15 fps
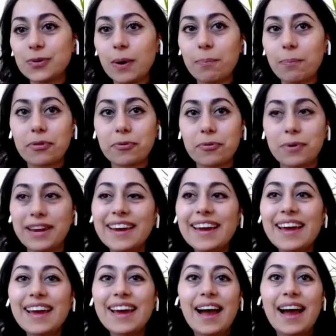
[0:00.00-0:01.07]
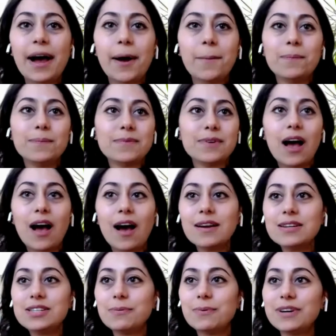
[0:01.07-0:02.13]
Web3.
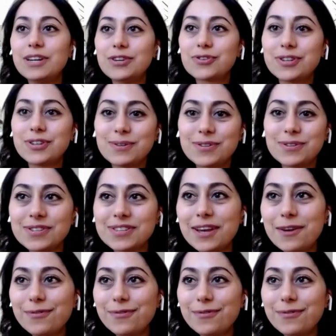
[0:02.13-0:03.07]
Hung, do you want to introduce yourself?